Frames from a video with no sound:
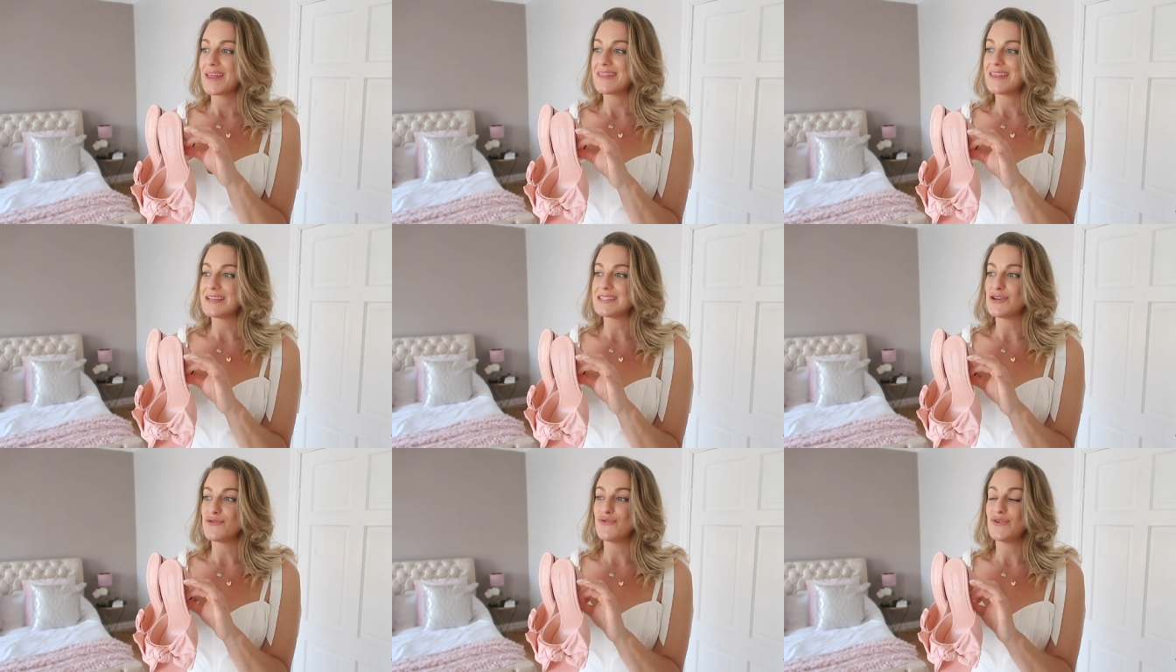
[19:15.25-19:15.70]

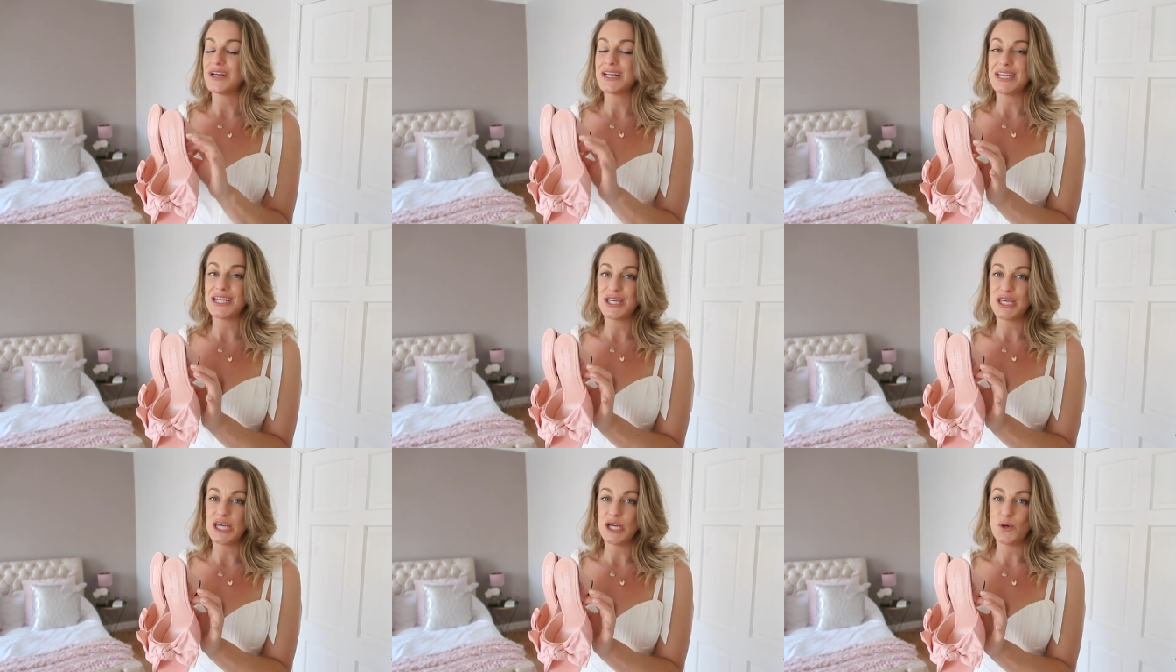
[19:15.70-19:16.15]
there's a
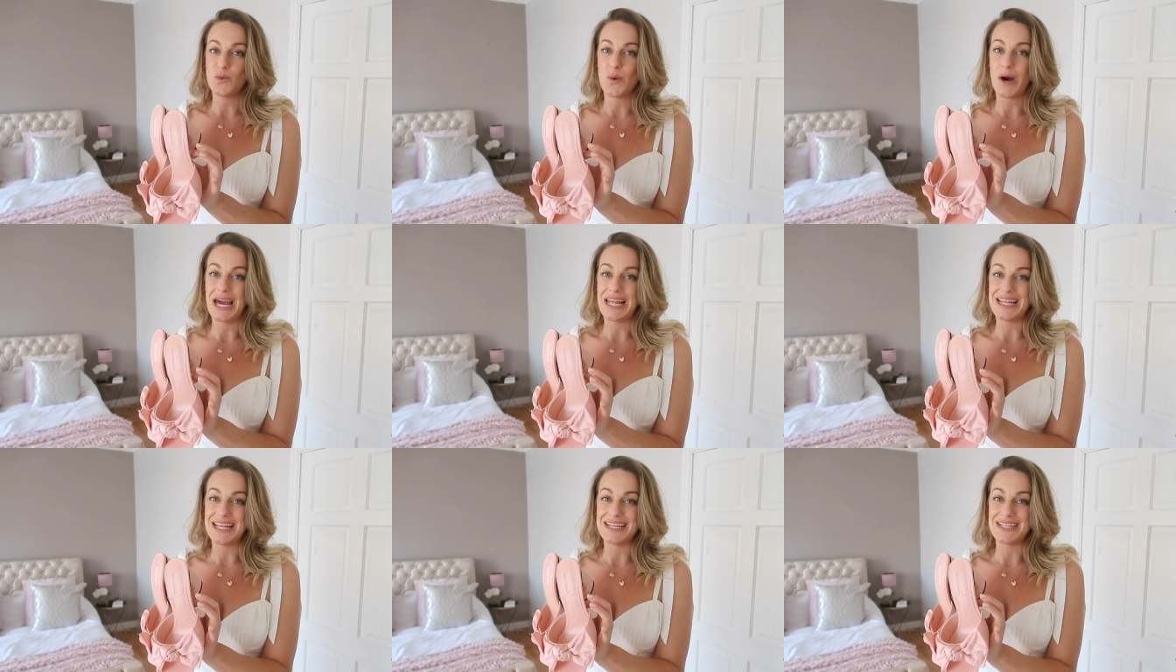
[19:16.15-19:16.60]
really cute
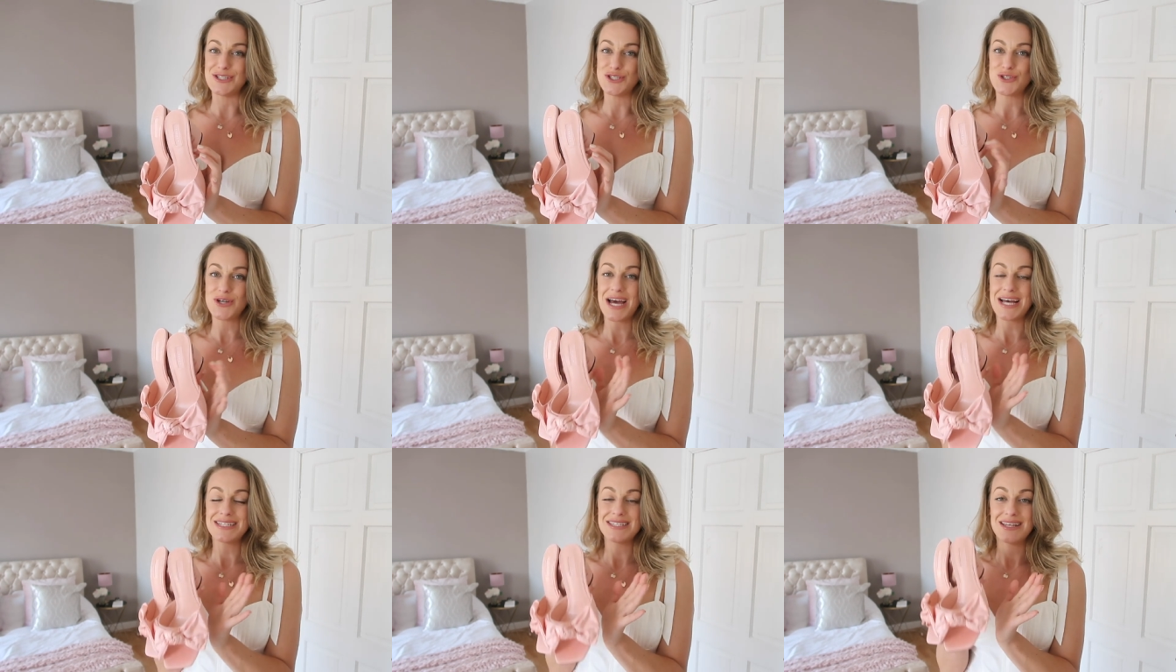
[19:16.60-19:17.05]
white linen
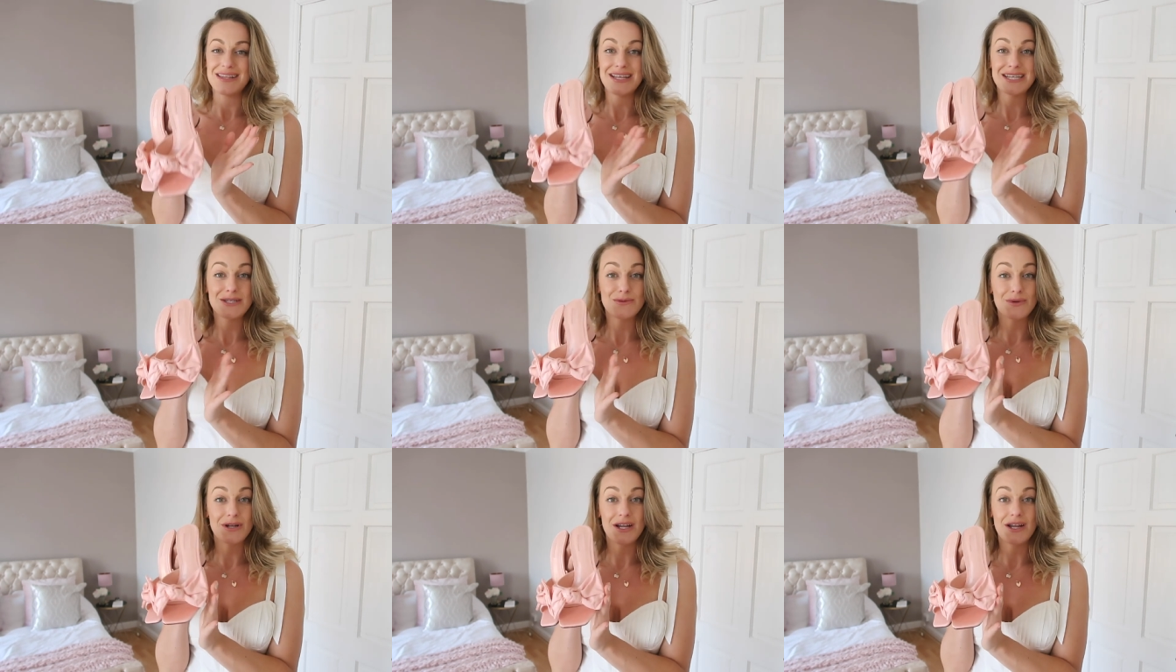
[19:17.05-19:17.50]
dress that
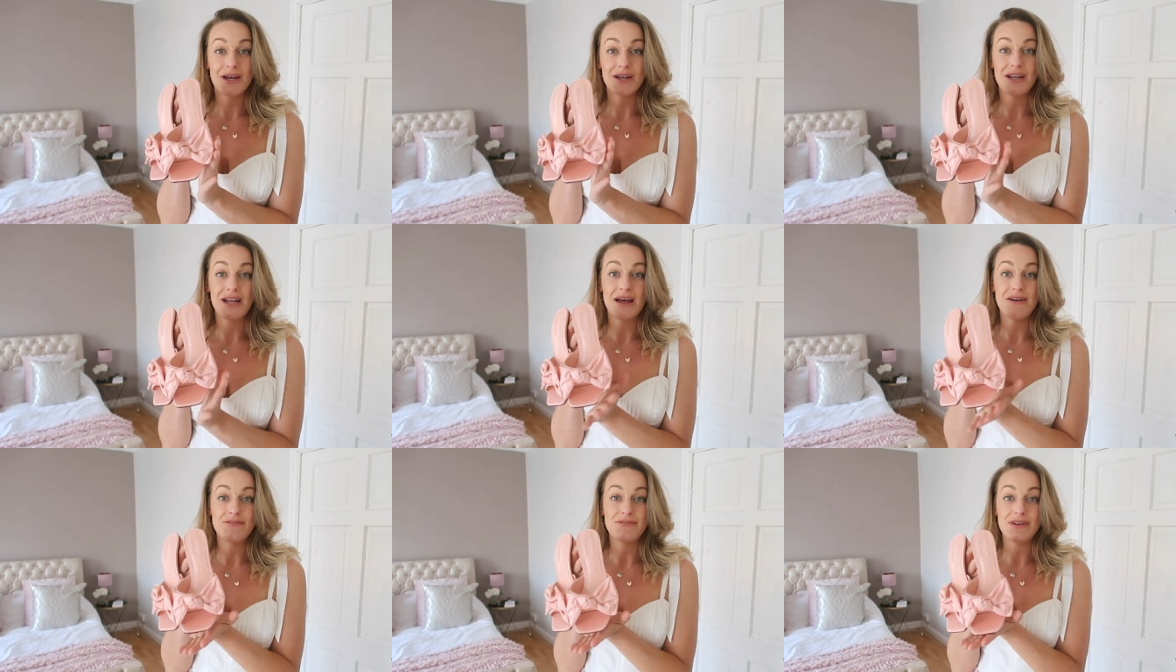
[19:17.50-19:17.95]
this would look
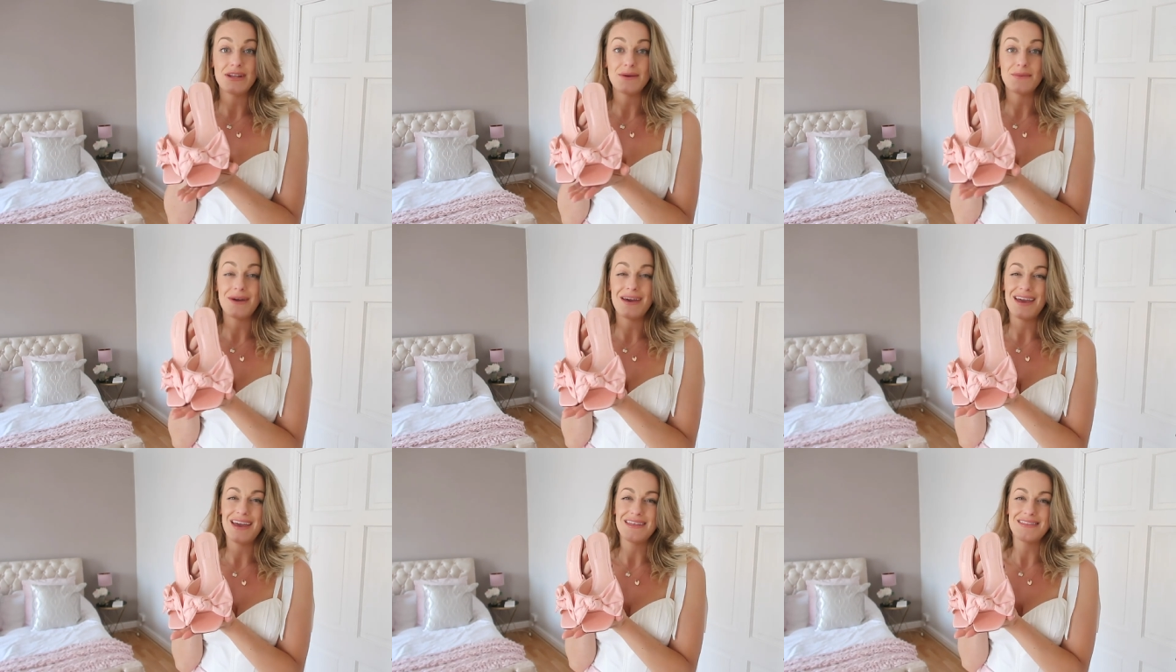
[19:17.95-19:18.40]
lovely
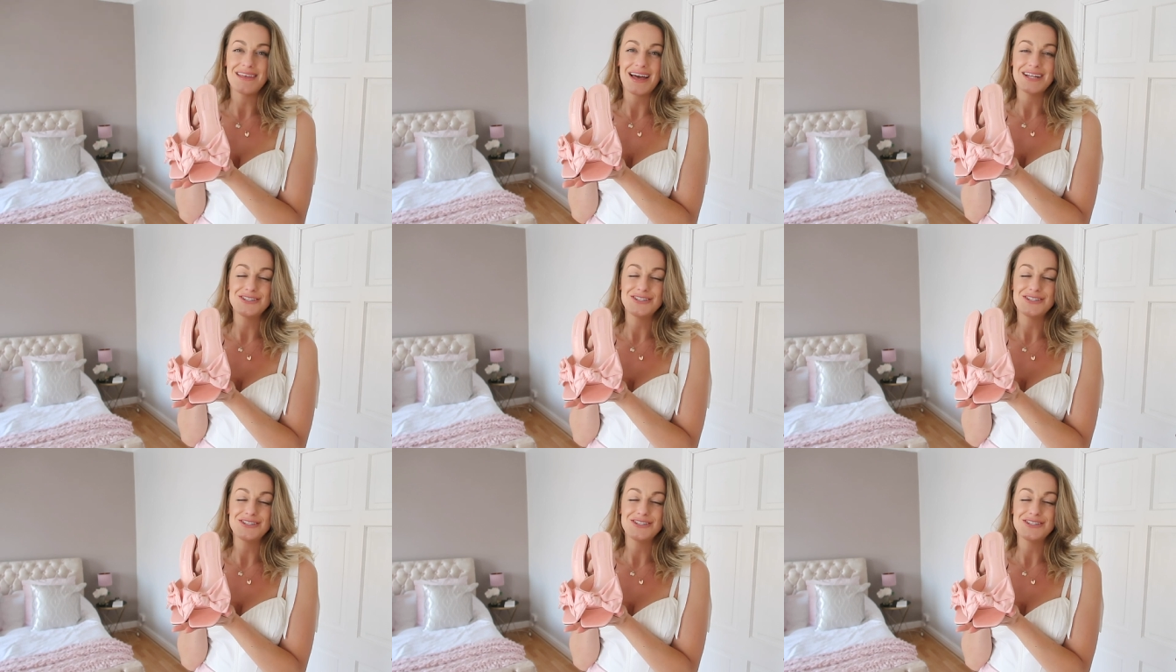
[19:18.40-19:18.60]
with.